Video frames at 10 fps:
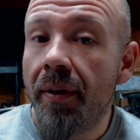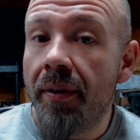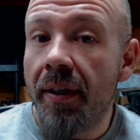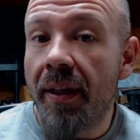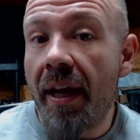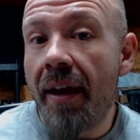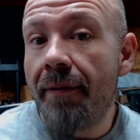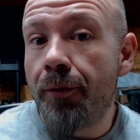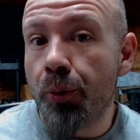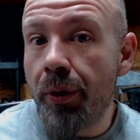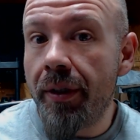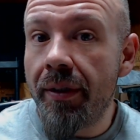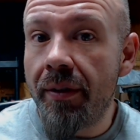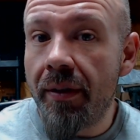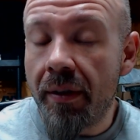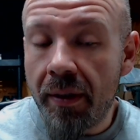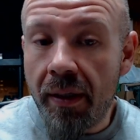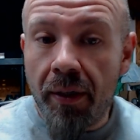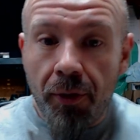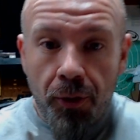that they have drilled
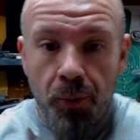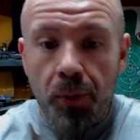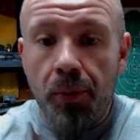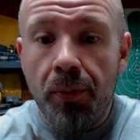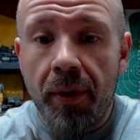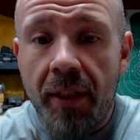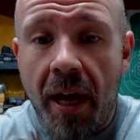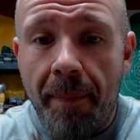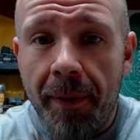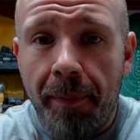through the top of the